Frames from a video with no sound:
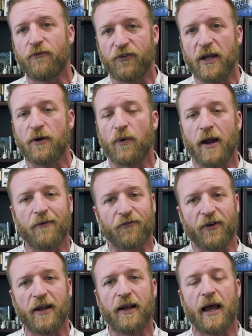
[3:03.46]
feed rate,
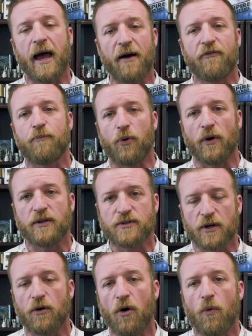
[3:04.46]
f
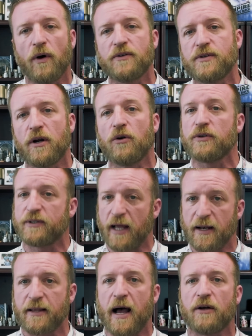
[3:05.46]
F.010 is
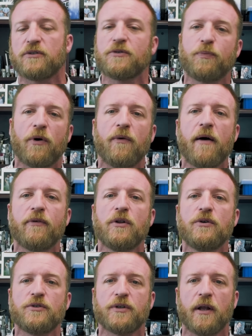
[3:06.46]
10 thousandths per
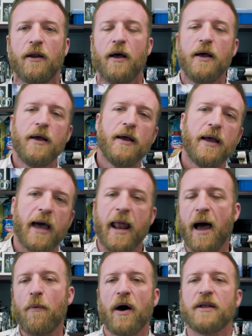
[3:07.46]
revolution.
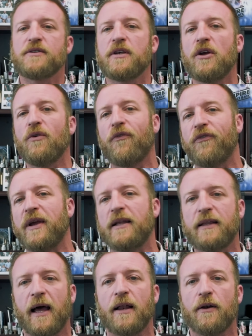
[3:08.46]
And I want to see you
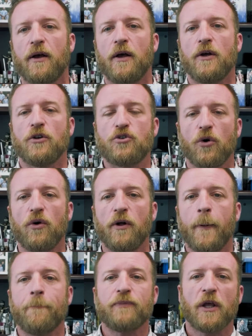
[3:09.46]
feed that
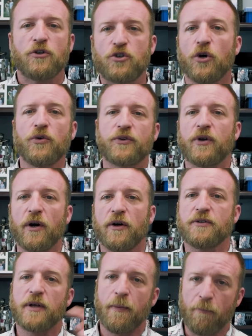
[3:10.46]
tool two
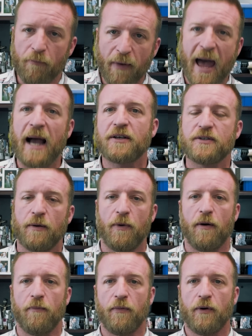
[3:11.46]
thirds
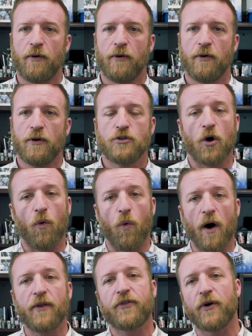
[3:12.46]
maximum. So
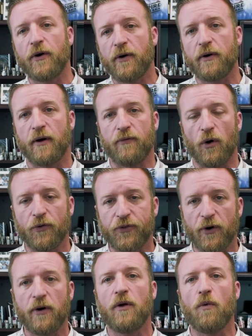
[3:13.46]
one third of
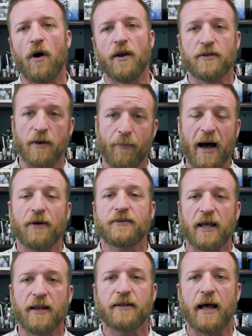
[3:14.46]
031 is about
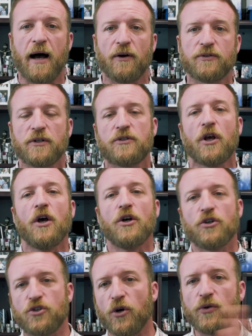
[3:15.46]
10
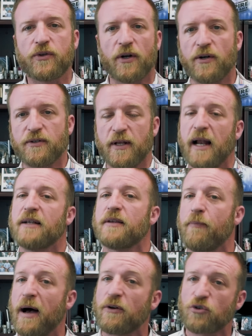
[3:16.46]
two thirds of that is
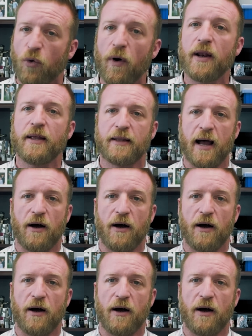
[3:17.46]
about 20